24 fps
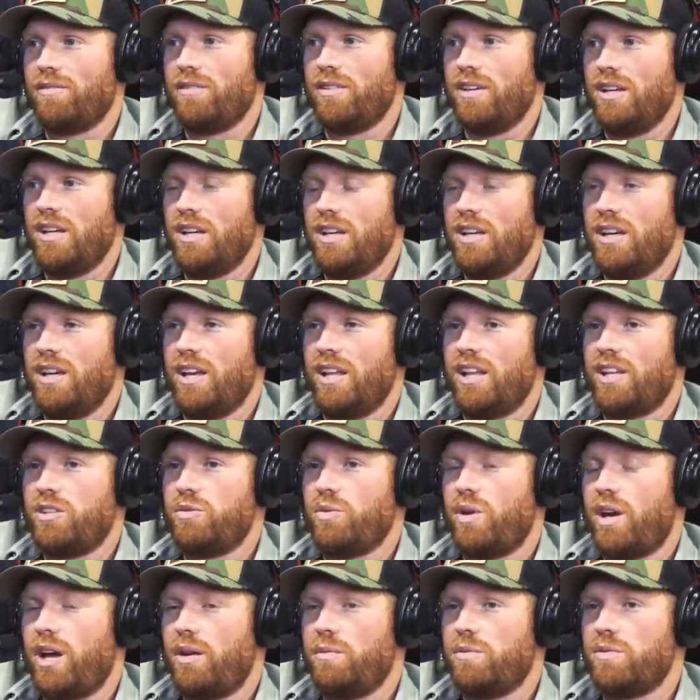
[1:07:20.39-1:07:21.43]
Yep. Mm-hmm. And
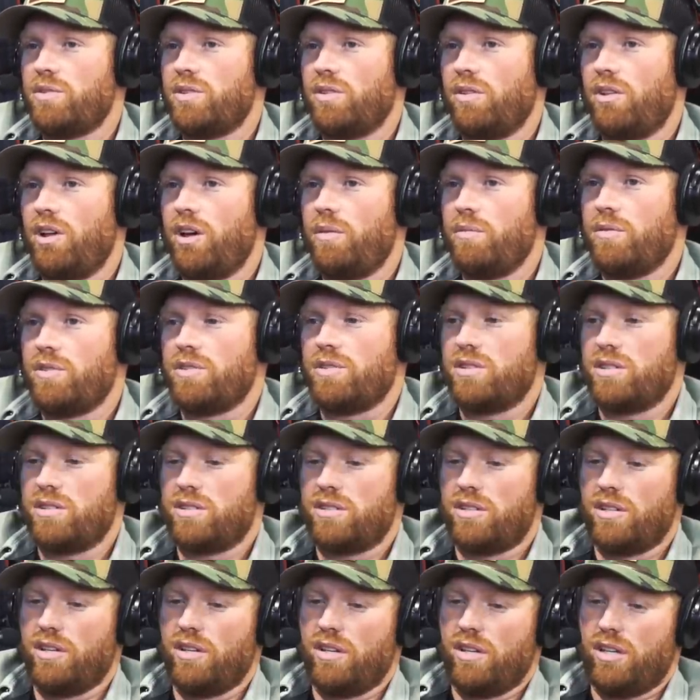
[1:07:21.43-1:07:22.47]
that's what happens to llamas
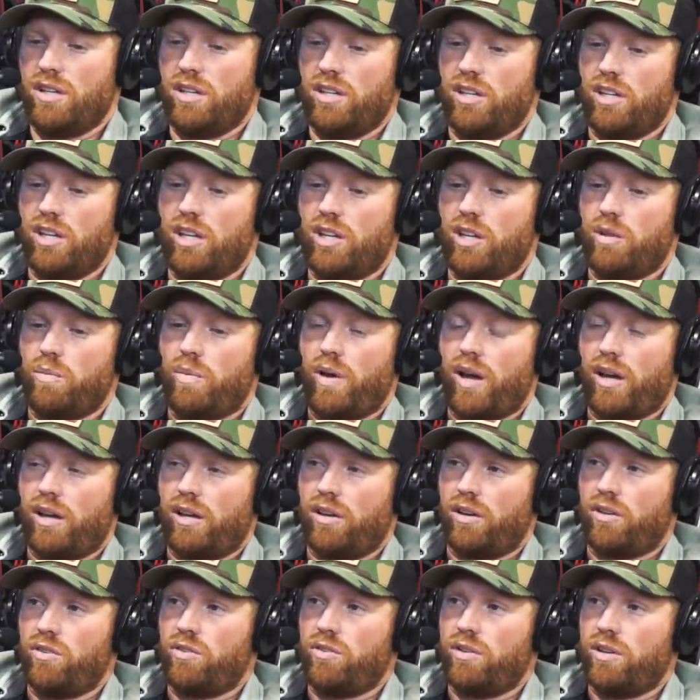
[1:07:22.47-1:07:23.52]
is you get in the
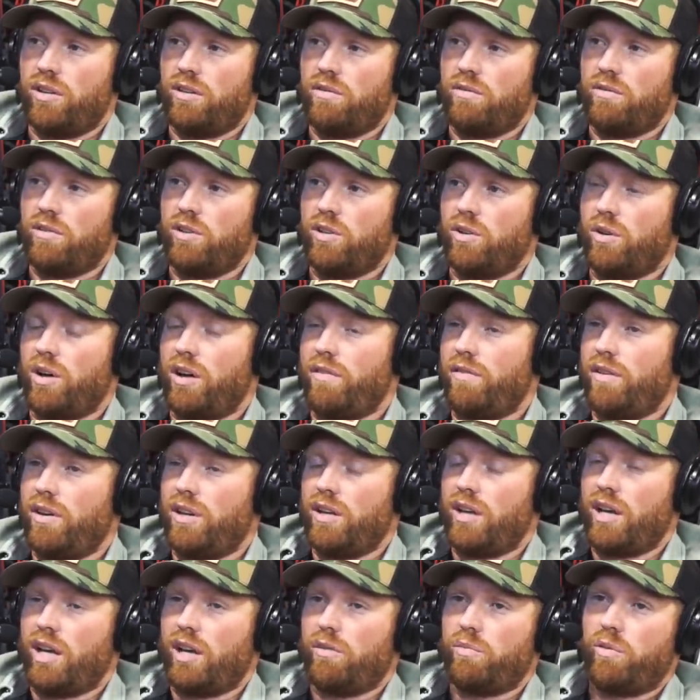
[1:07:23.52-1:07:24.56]
backcountry, you don't have
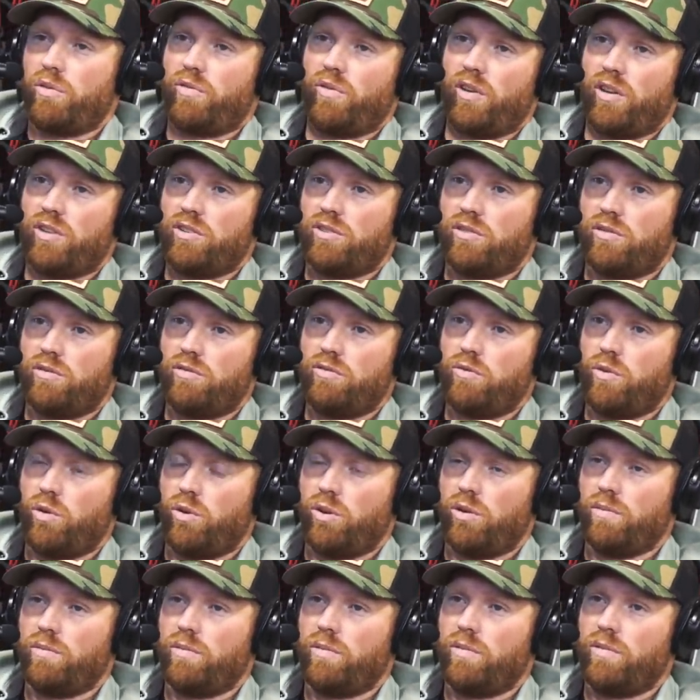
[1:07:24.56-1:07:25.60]
any kind of prevention
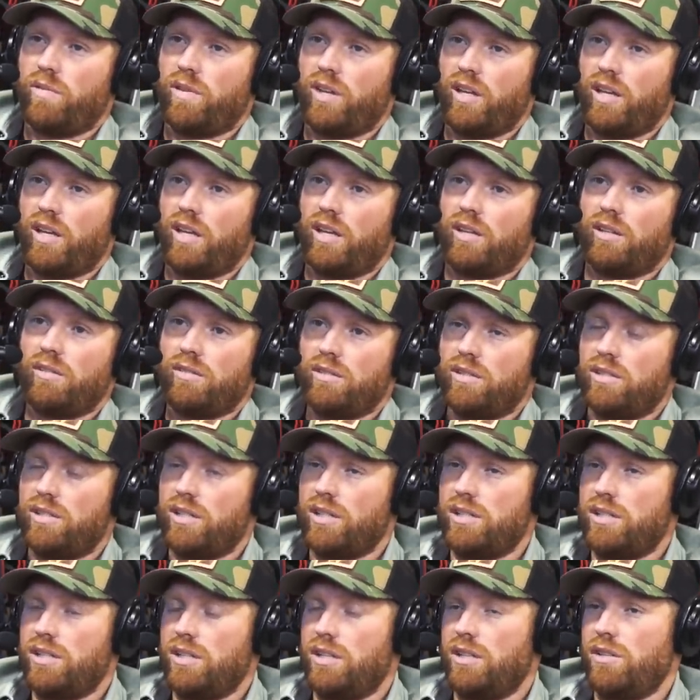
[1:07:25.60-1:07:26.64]
for them. They get
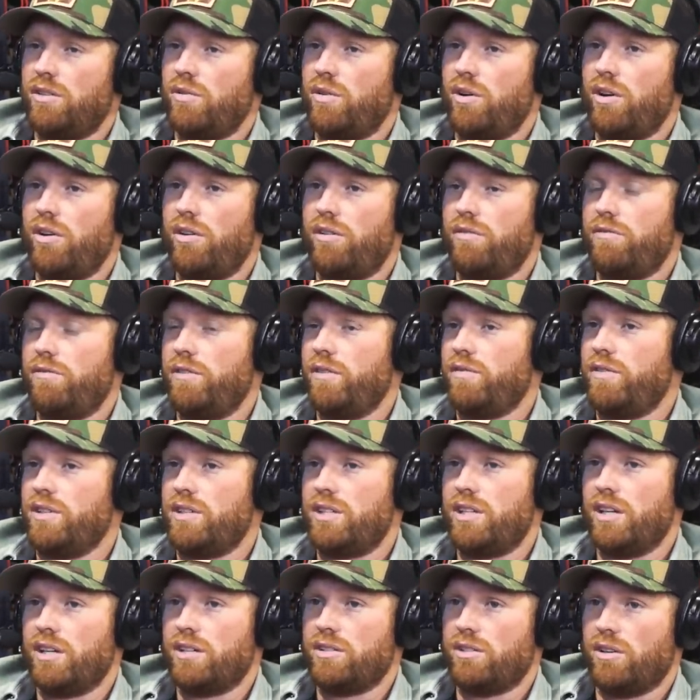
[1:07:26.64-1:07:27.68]
60 to 150
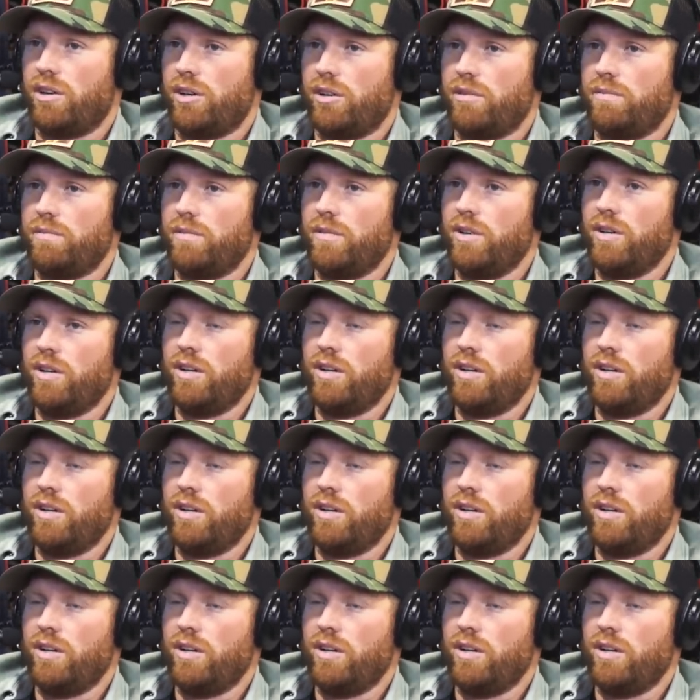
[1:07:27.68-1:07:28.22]
ticks on them,